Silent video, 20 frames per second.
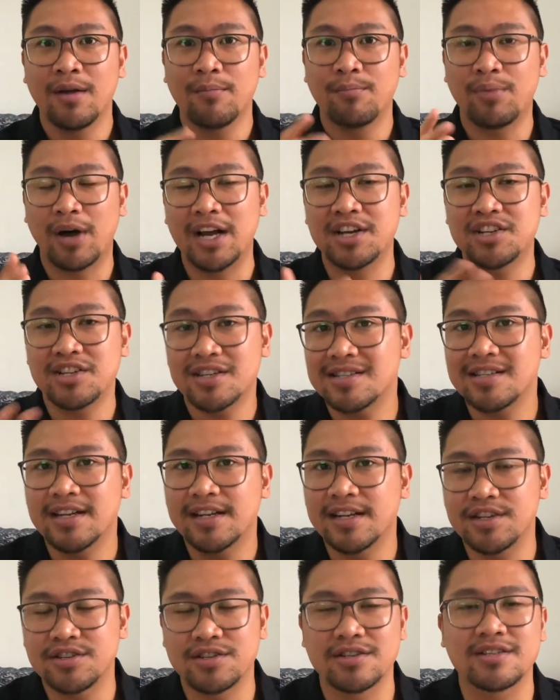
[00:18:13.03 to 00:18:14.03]
but I just did
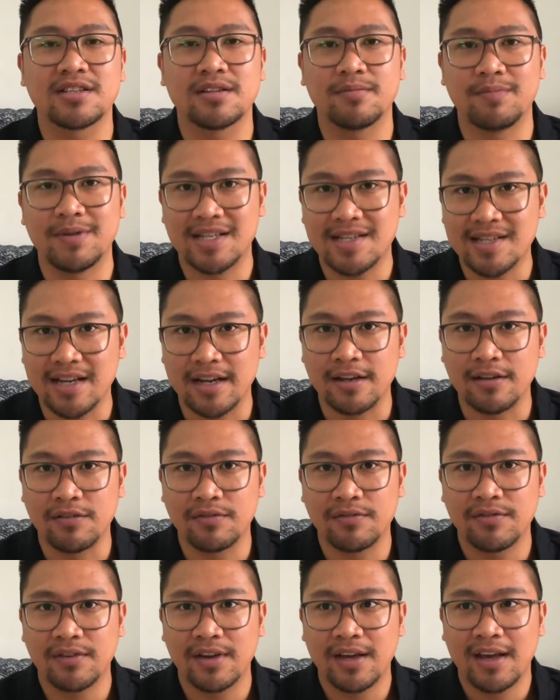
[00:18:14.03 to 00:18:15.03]
it just to be
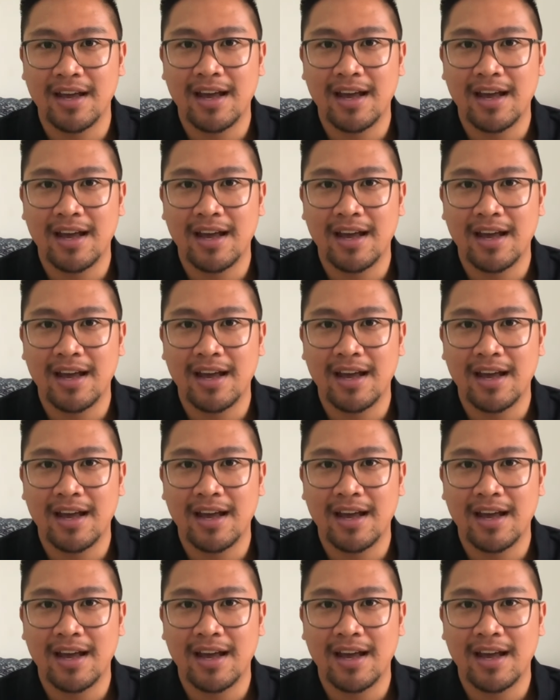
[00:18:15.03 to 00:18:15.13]
safe.